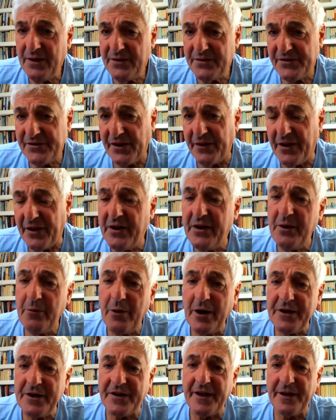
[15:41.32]
So the only
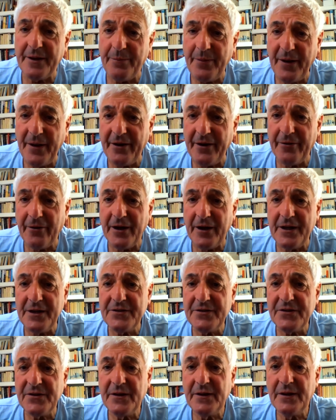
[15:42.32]
way to get a pay
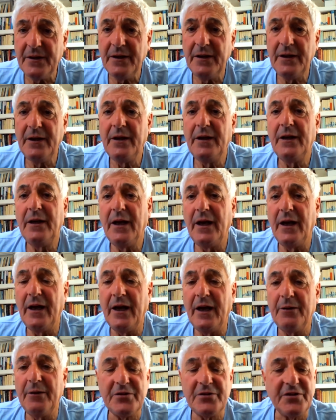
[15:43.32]
rise
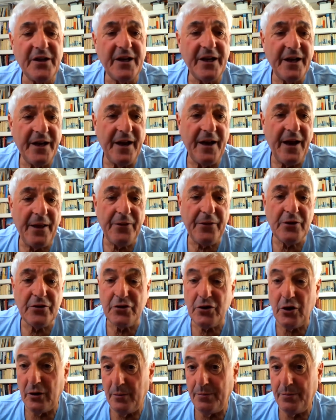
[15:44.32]
was to get another
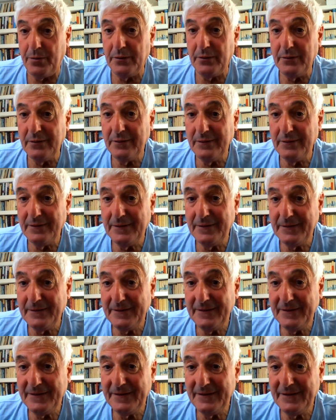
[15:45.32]
job.
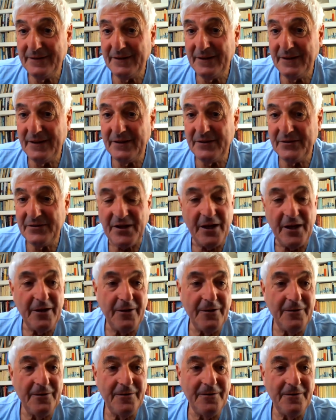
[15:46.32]

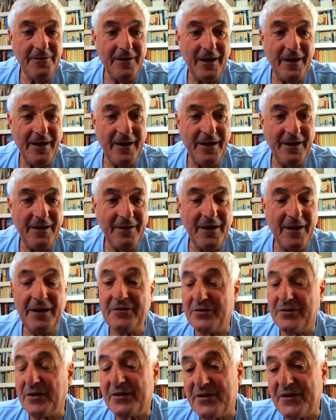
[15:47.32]
So I
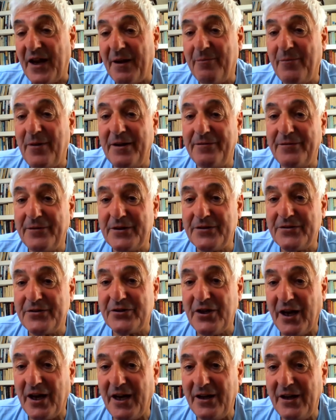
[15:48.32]
just had my first
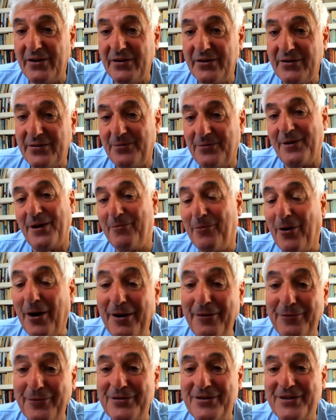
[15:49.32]
child. My
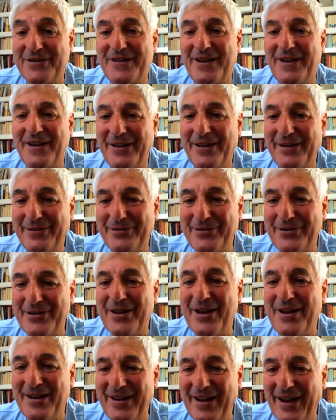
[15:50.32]
wife had just had
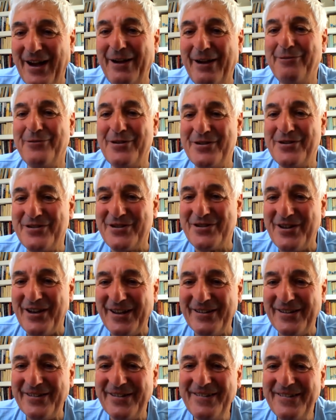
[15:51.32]
our first
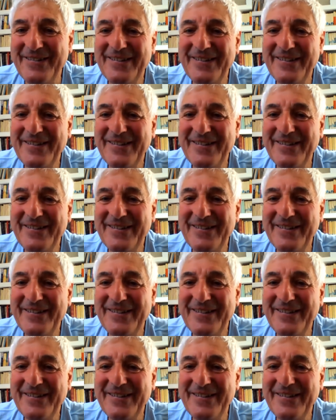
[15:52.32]
child,